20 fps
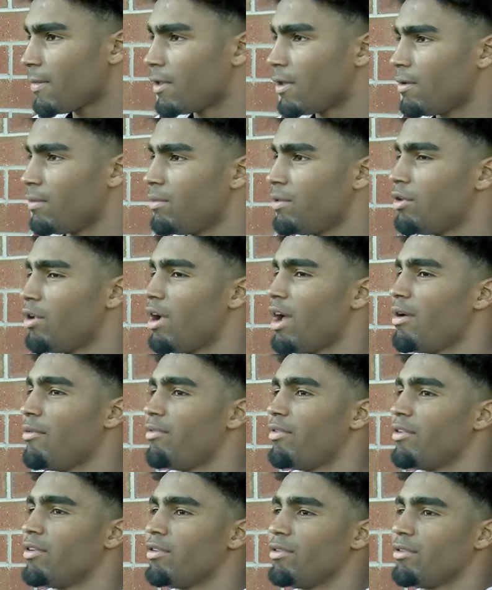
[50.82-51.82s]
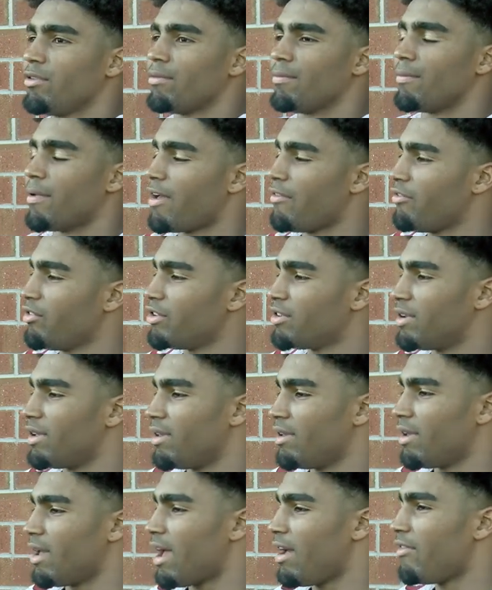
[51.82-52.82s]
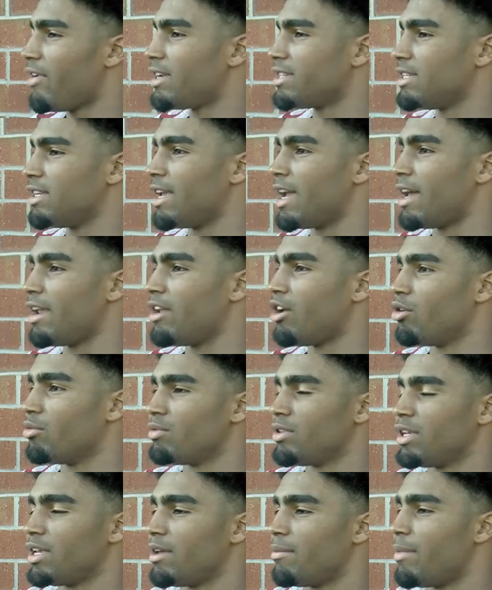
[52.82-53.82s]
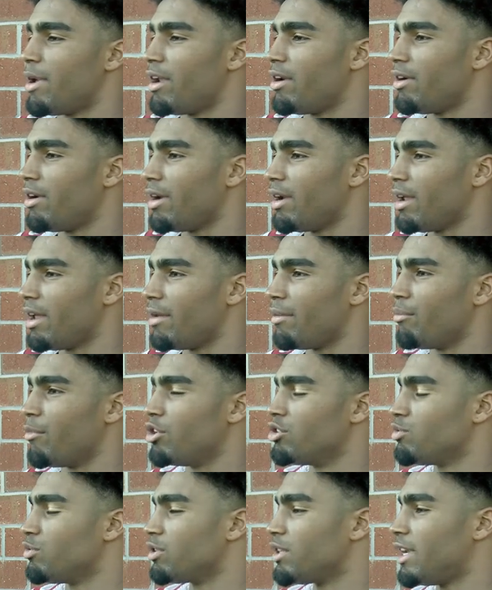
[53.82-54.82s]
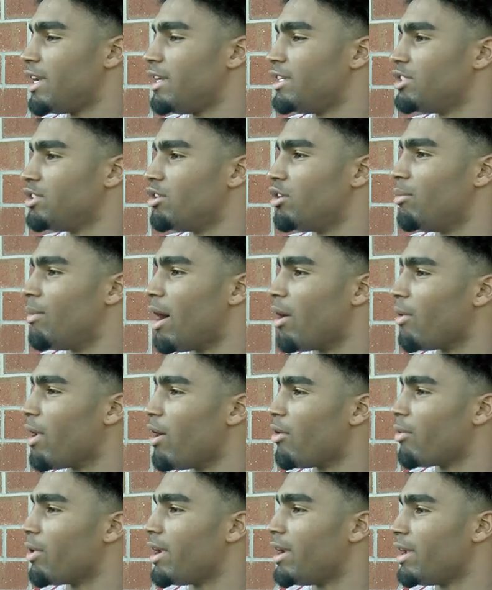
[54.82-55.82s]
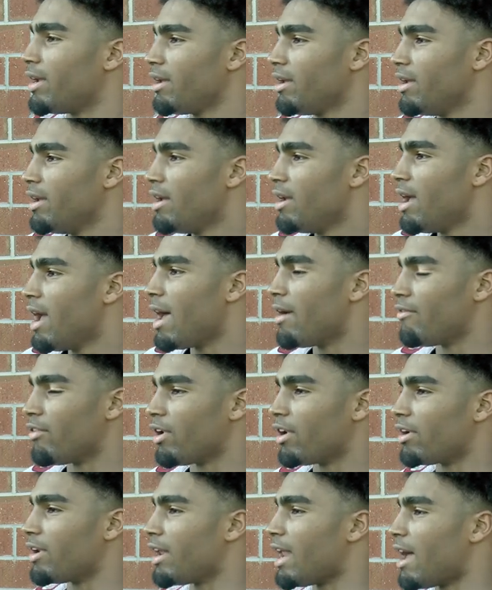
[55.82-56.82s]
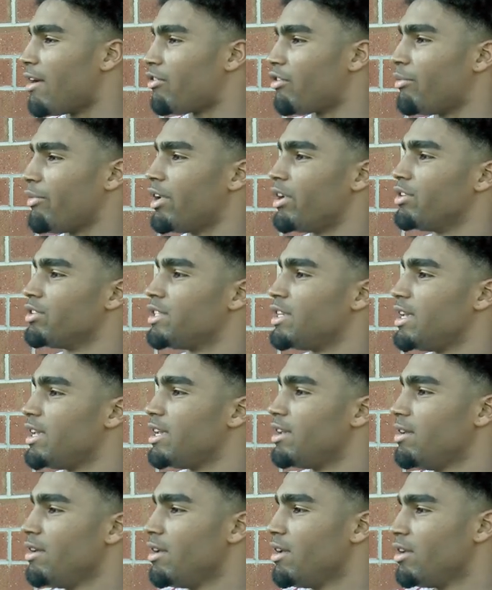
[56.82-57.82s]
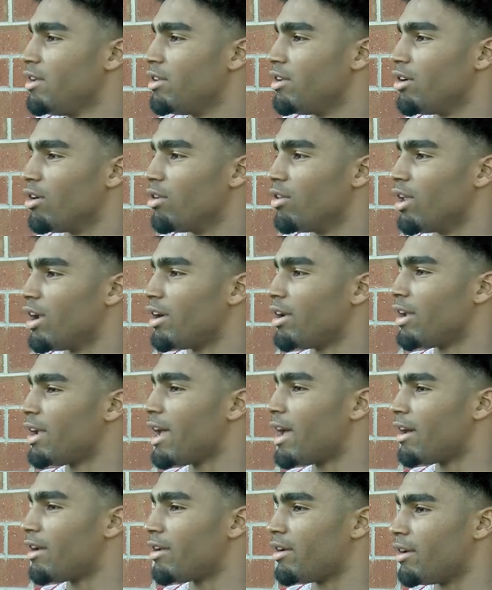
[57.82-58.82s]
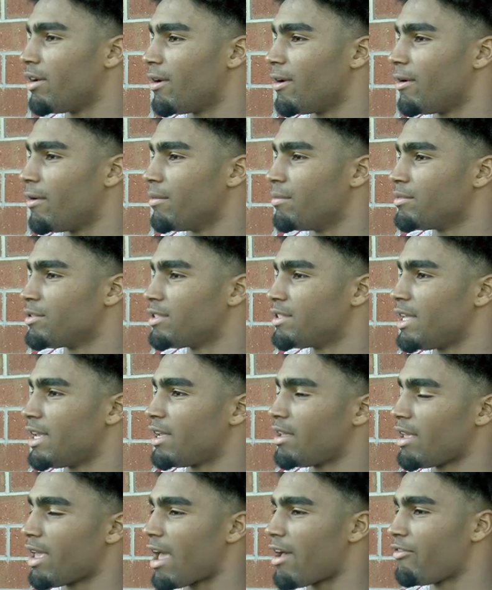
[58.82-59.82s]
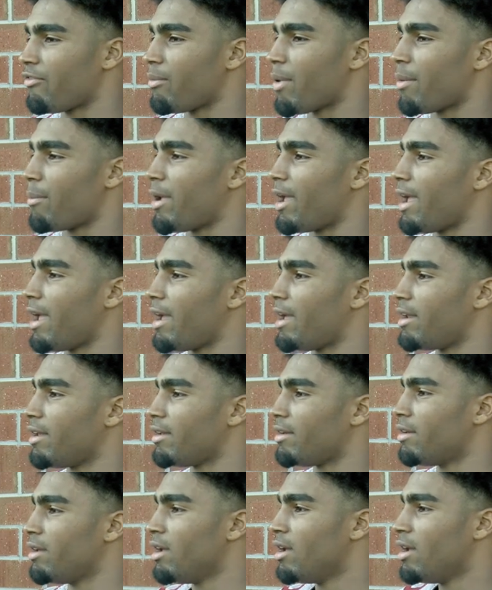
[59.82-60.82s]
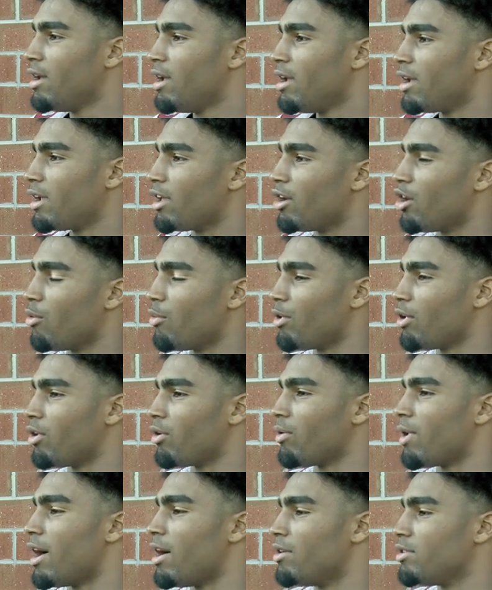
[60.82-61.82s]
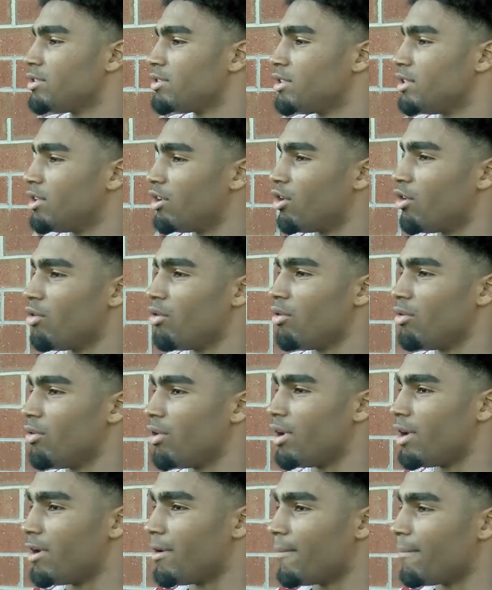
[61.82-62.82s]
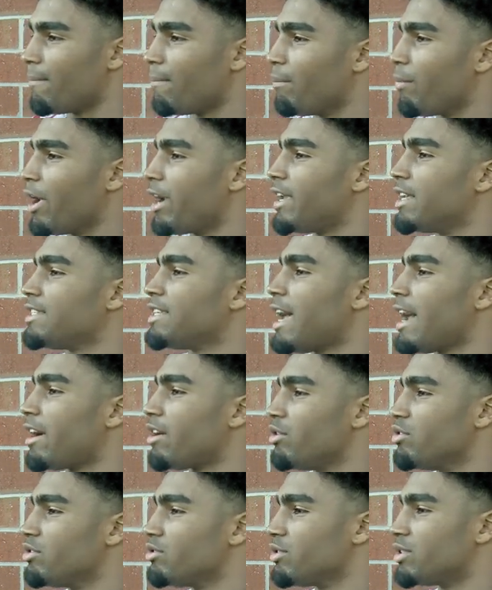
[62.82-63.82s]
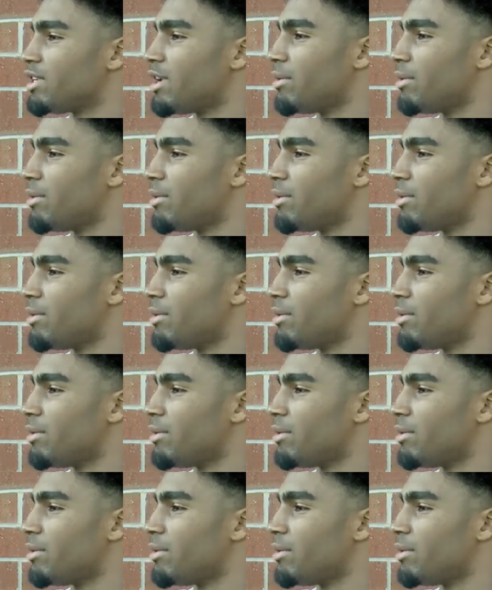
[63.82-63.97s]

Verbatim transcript: Um, you know, I've um, I've I've actually got help to get better at multiple things. You know, my route running, I've learned a lot from LT. You know, learning how to um, stick half my man and get open on routes. You know, um, breaking tackles was